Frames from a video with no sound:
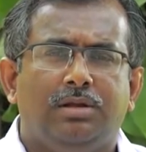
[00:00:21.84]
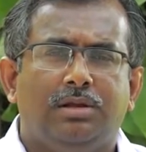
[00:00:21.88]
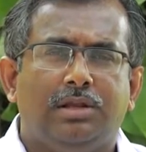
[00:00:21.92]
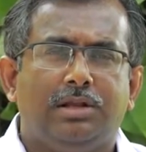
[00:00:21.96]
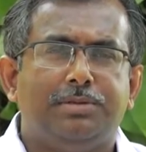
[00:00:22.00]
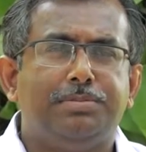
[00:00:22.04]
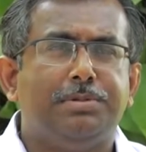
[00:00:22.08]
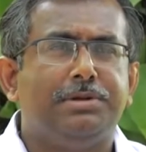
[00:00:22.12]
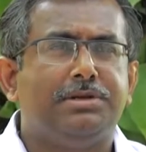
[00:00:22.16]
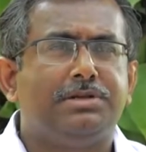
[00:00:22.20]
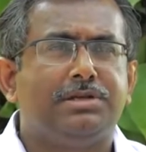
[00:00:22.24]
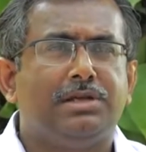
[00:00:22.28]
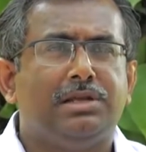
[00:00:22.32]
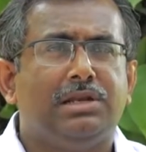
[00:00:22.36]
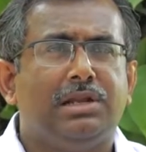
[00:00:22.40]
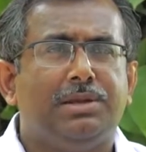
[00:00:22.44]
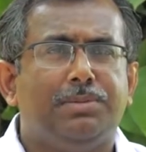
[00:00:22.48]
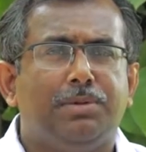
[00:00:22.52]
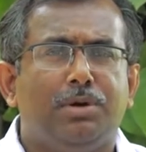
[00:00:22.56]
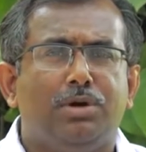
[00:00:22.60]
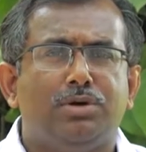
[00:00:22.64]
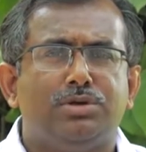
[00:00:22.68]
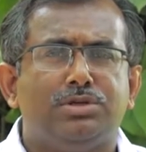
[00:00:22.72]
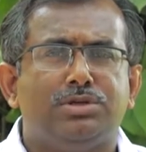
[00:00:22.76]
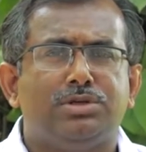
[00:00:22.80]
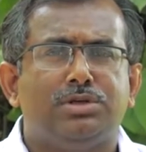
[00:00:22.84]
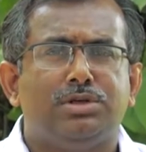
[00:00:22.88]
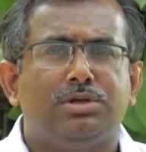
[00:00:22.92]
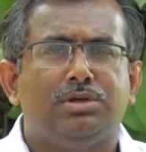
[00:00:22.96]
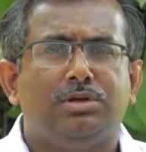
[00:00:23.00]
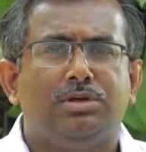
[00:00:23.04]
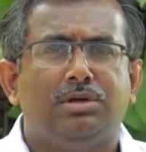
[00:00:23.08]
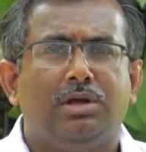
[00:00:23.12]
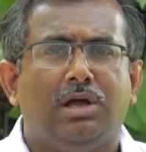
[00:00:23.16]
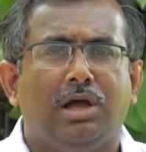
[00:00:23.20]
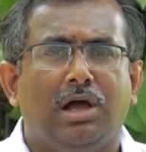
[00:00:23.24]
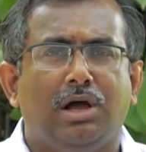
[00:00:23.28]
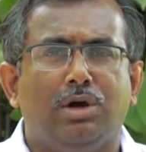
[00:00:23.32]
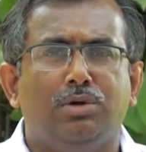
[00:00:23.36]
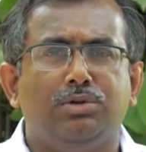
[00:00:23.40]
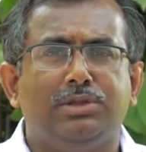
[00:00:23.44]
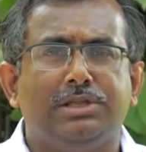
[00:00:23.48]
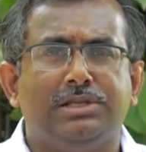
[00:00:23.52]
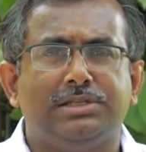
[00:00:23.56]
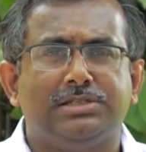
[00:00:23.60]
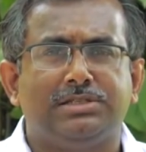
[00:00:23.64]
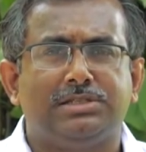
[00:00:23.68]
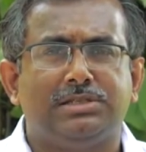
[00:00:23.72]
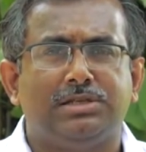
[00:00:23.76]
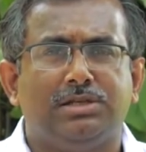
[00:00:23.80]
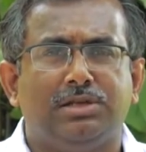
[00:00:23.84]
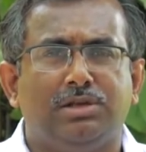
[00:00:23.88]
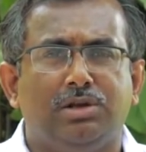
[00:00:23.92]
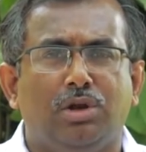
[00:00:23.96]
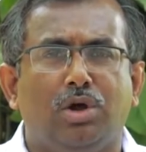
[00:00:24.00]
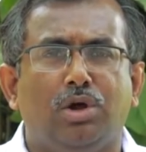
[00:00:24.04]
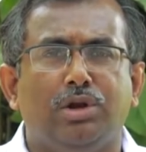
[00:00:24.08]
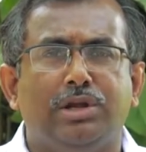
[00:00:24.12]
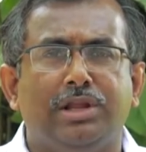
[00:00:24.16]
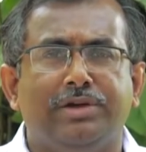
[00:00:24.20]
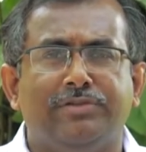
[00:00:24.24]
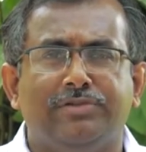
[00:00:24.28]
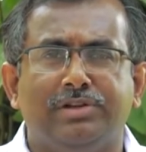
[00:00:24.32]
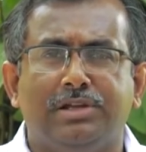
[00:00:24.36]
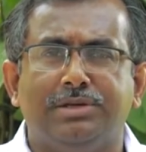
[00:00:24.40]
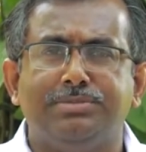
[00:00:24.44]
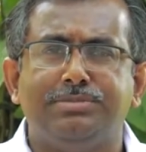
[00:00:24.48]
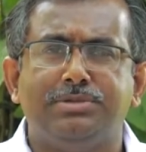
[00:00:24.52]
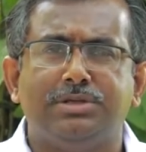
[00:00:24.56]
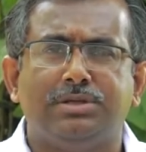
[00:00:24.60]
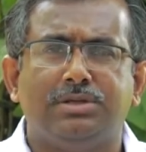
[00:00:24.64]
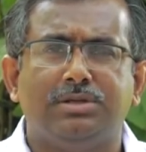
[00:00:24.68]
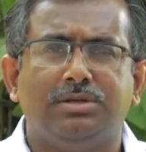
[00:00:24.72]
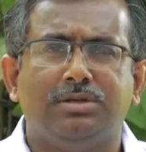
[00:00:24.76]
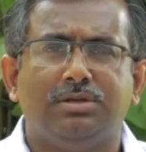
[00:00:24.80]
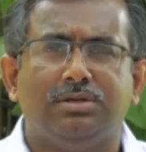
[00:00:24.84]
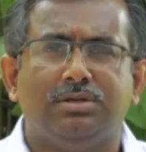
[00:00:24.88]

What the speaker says: Let me tell about how this law developed.